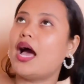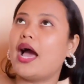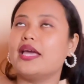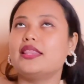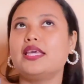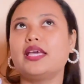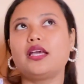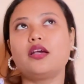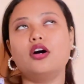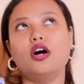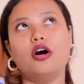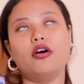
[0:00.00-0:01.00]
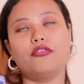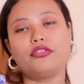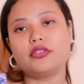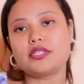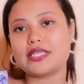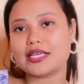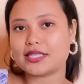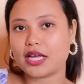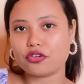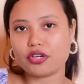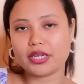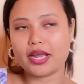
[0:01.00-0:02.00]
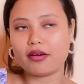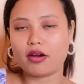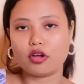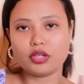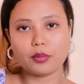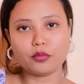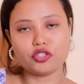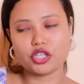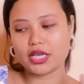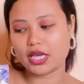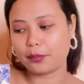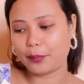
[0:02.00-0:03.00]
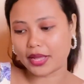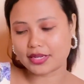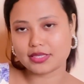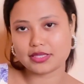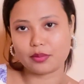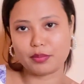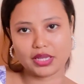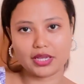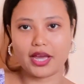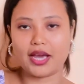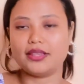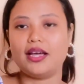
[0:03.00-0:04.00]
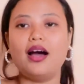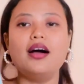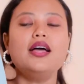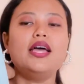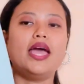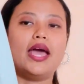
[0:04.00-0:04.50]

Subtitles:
I think 600 ke around mujhe ye pants mil gaya tha,